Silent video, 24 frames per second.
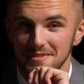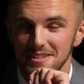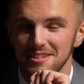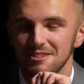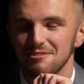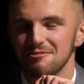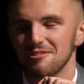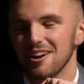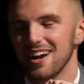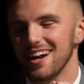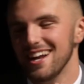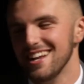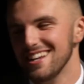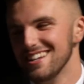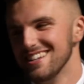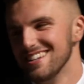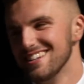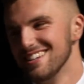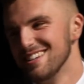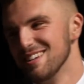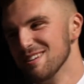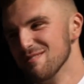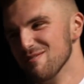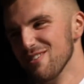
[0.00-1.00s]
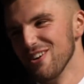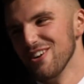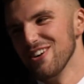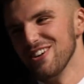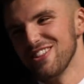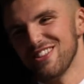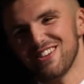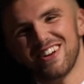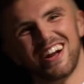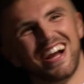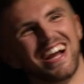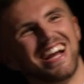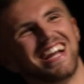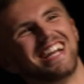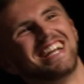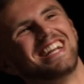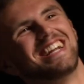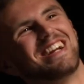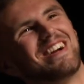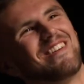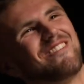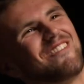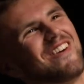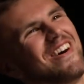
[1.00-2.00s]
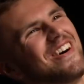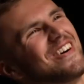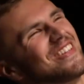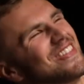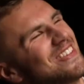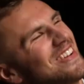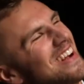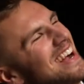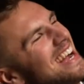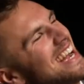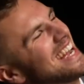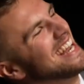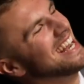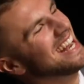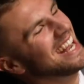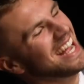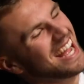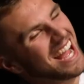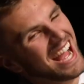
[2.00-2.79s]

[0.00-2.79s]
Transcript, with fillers: You're right. You're both right. You're both right